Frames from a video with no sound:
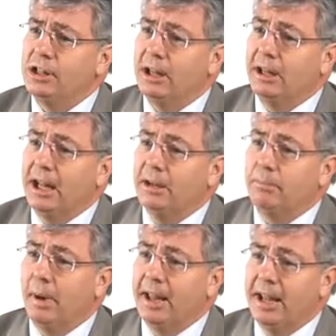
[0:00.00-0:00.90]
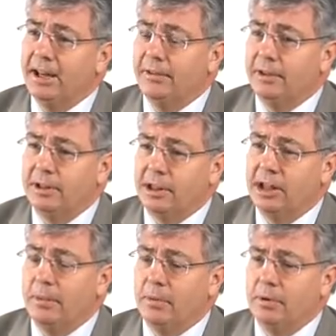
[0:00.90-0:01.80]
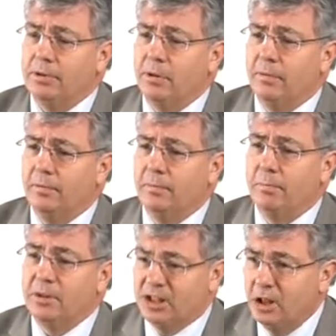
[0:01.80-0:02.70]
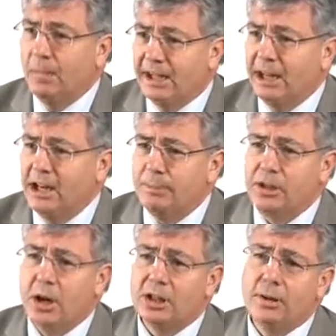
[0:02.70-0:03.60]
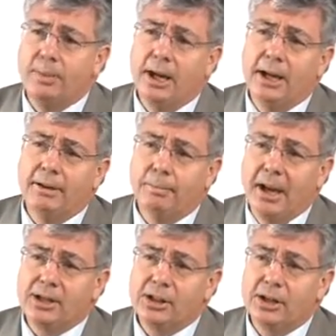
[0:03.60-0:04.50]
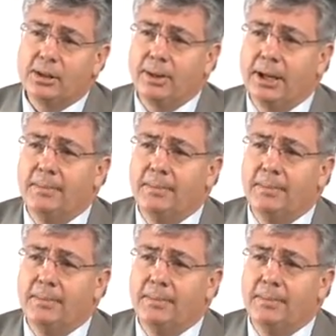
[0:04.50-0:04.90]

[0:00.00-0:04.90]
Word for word: that hit by the end of December sort of still make Canadian stocks a buy, bank stocks a buy?